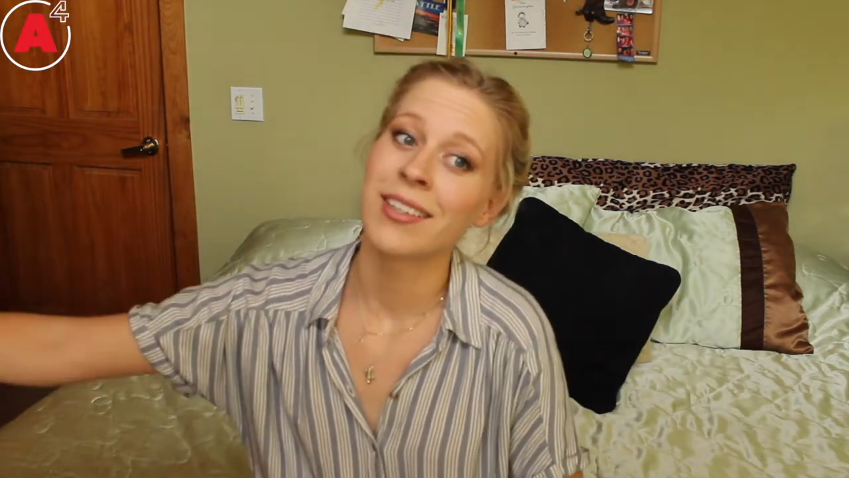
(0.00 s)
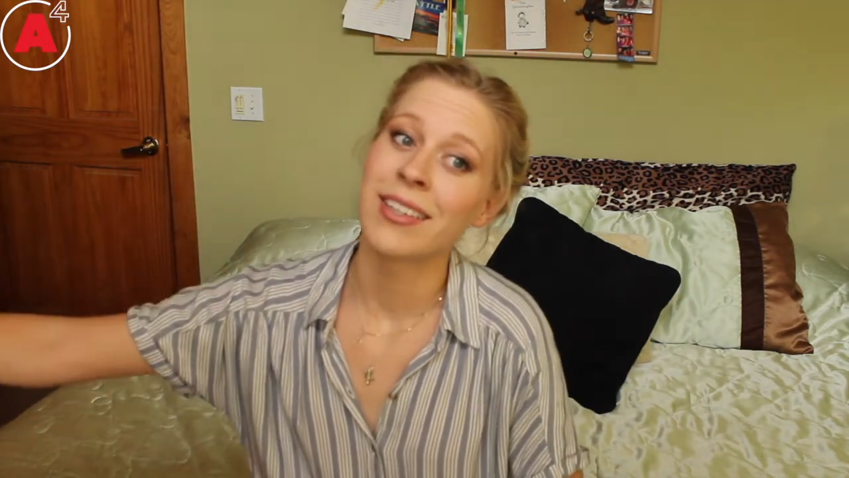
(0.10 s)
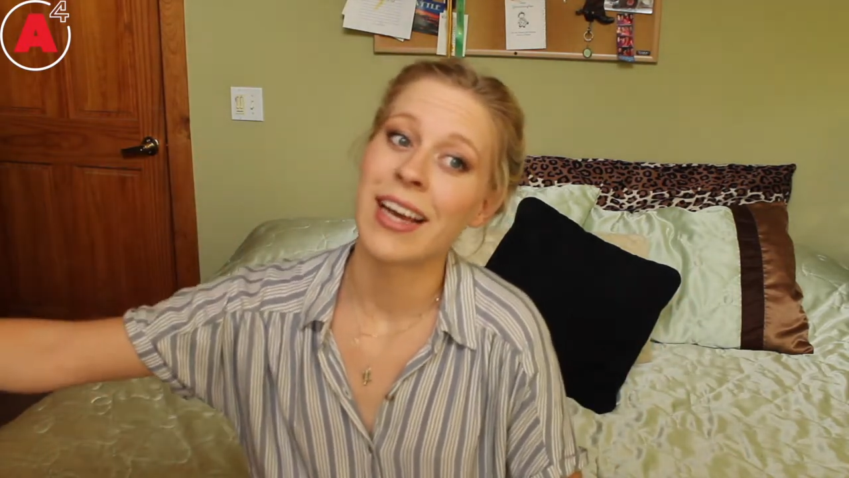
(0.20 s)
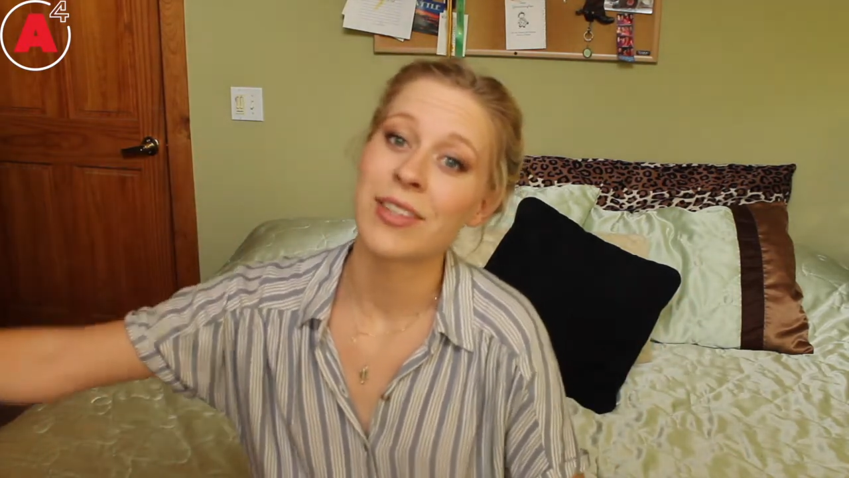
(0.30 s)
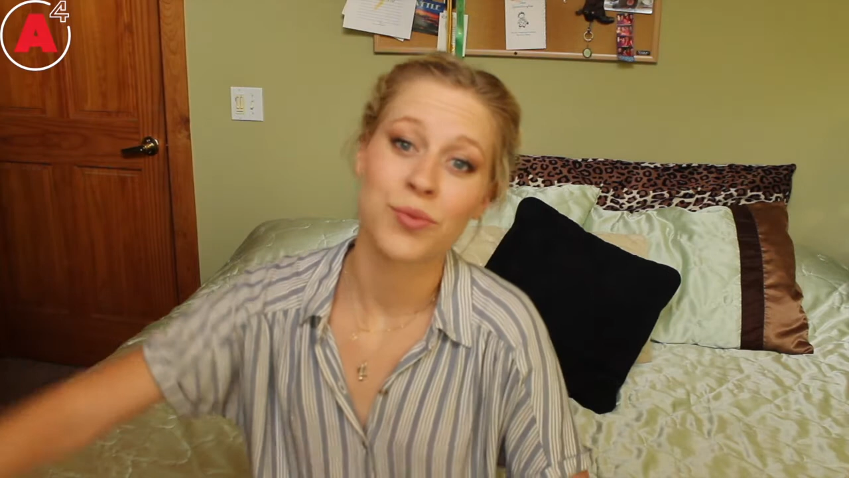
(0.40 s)

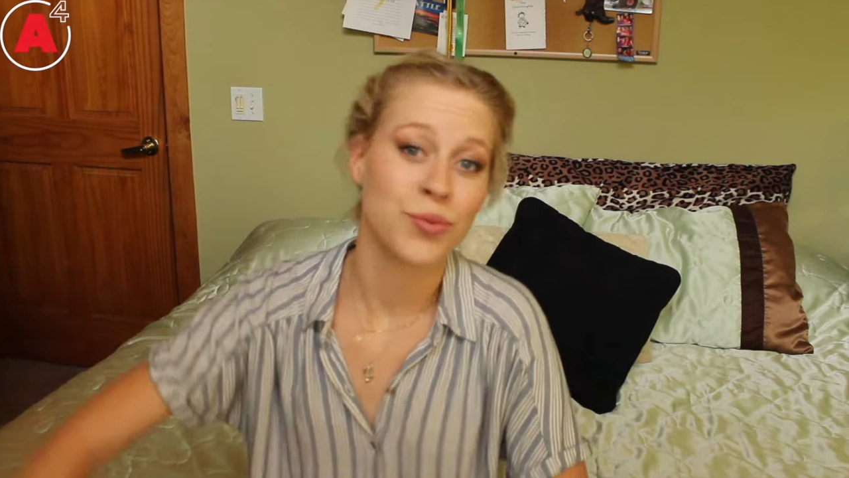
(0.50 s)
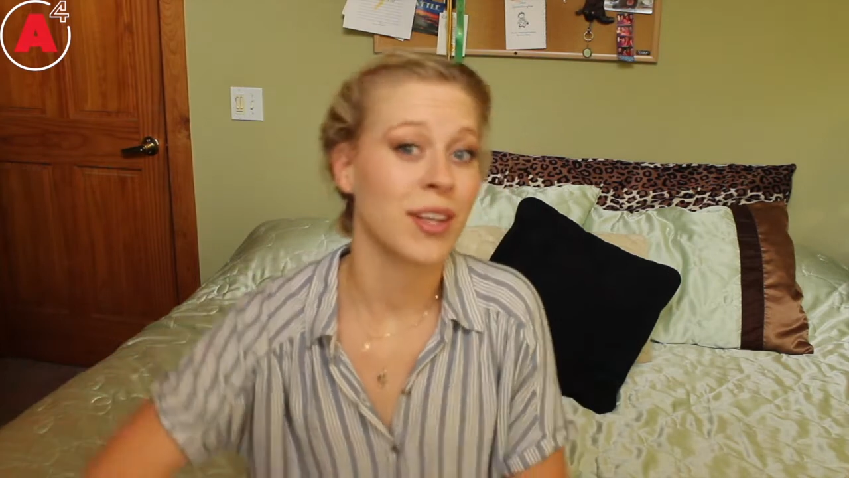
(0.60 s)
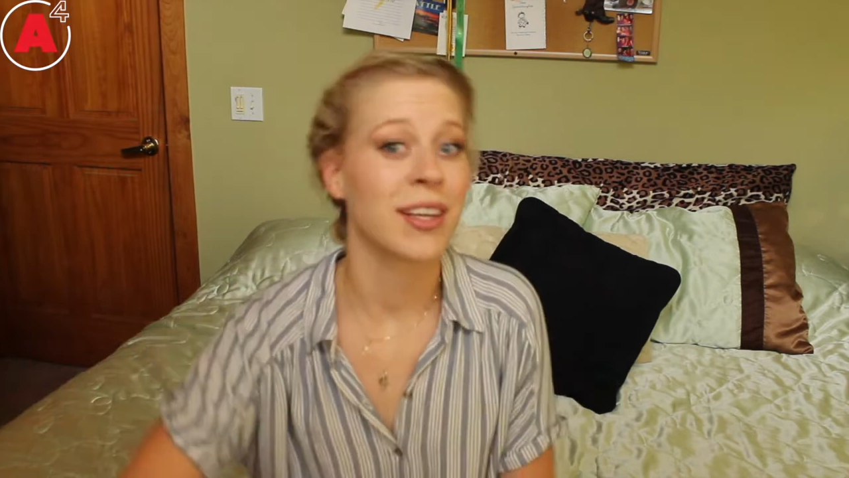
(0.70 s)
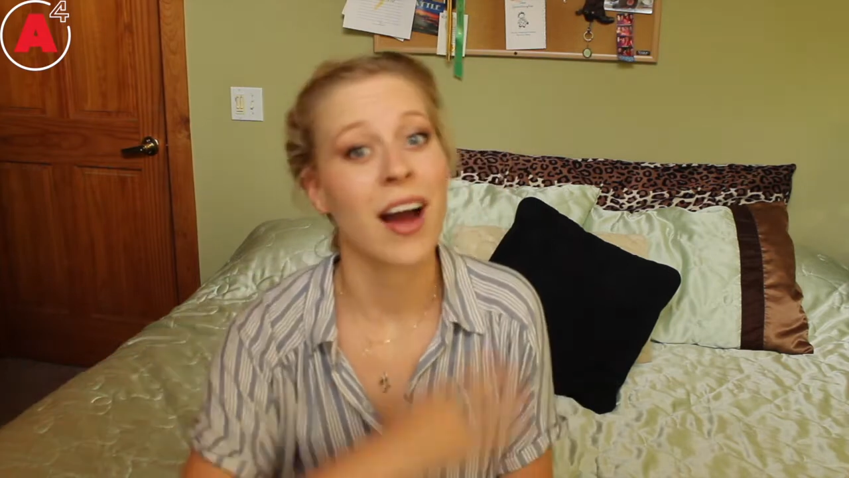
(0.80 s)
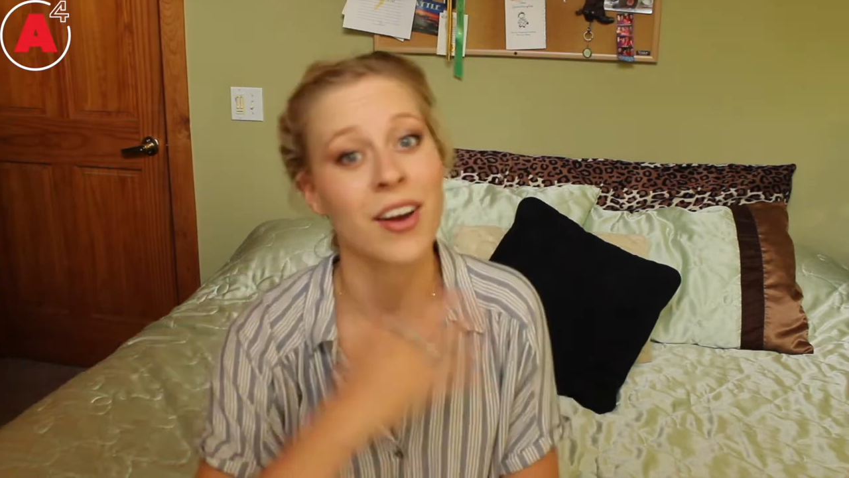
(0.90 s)
it's
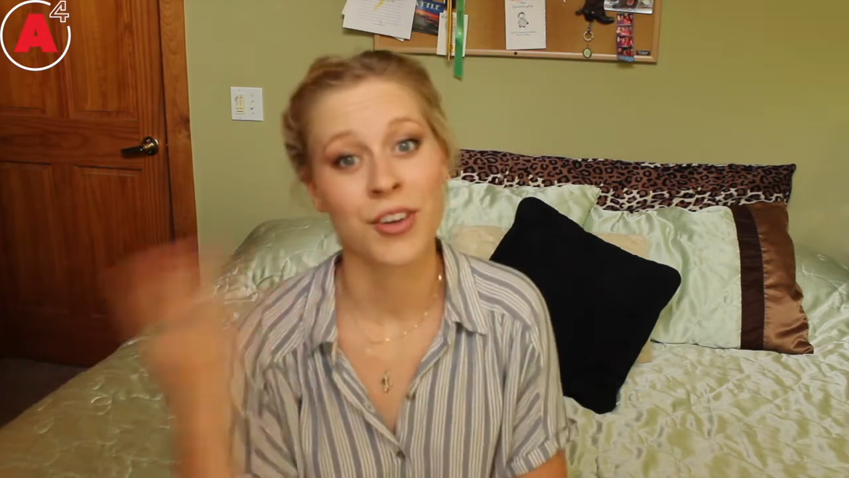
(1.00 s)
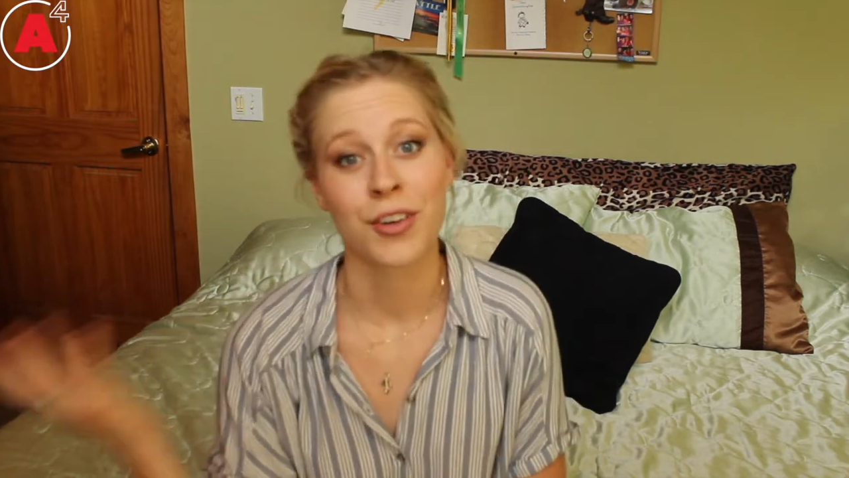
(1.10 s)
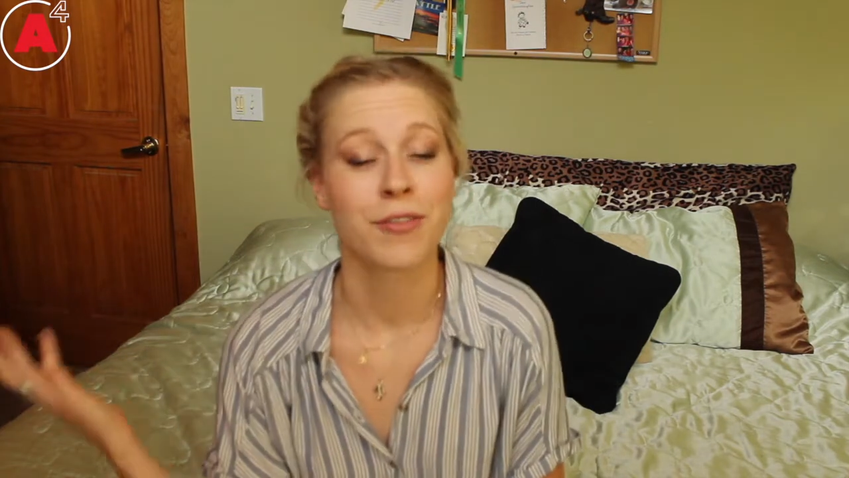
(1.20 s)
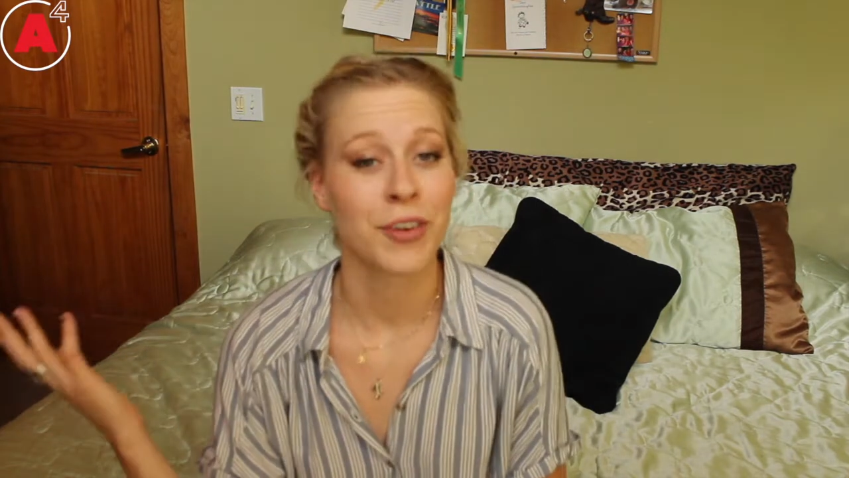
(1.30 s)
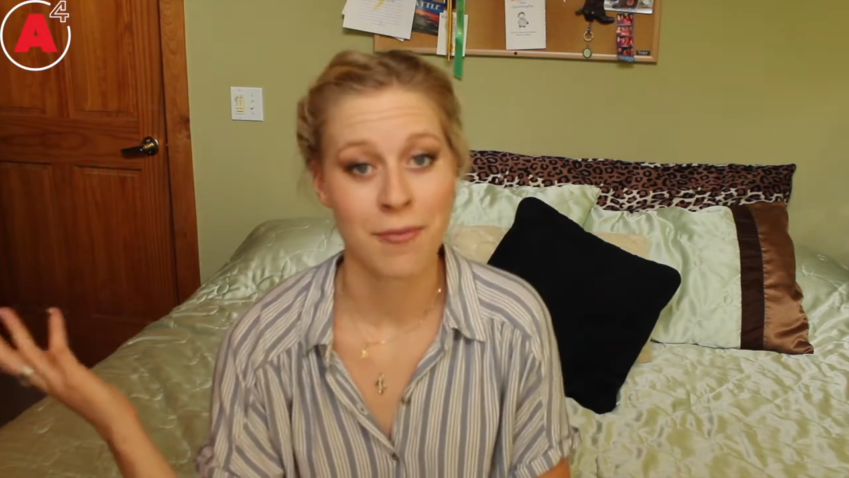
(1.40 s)
really not
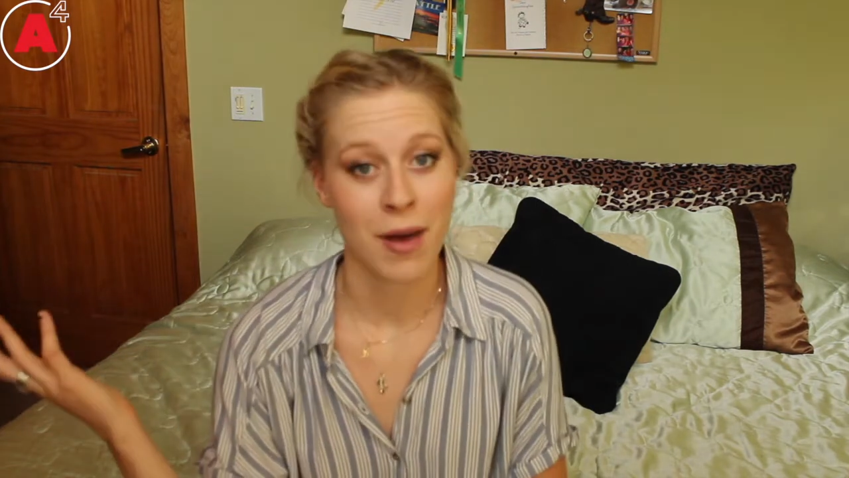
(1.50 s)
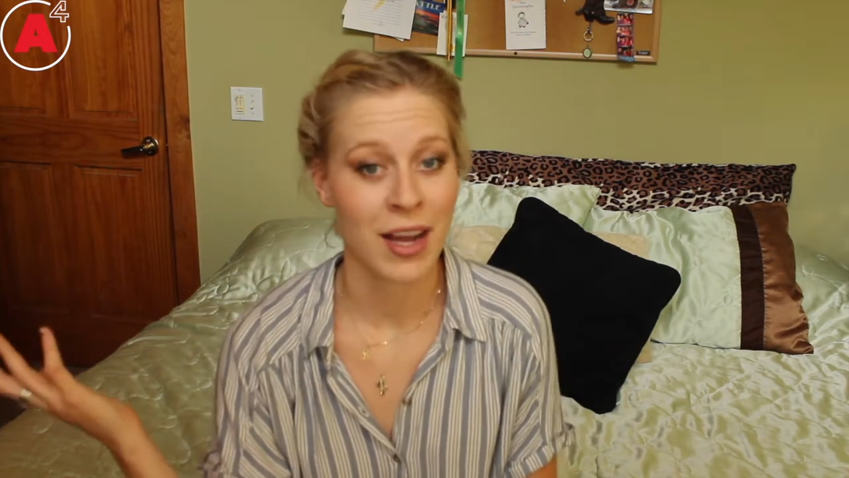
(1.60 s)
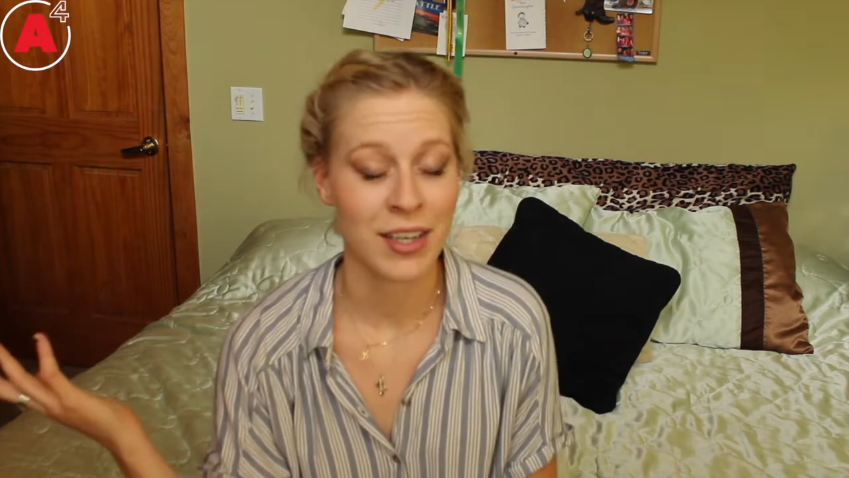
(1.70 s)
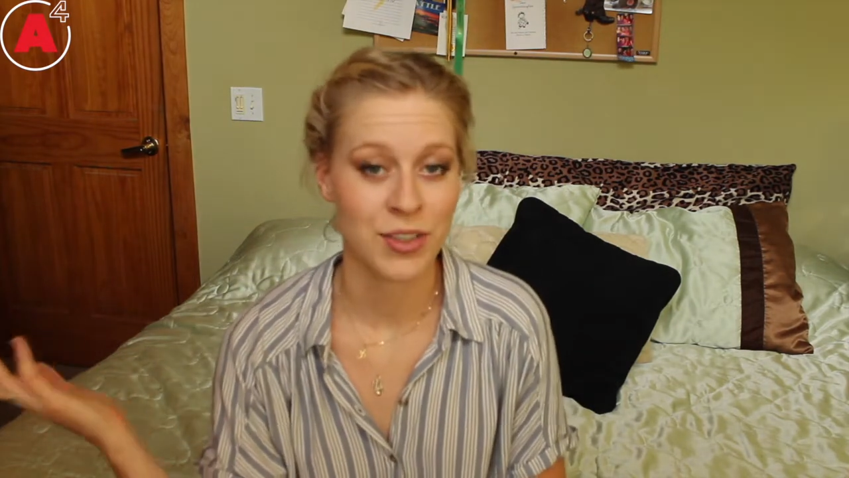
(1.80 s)
good for your mind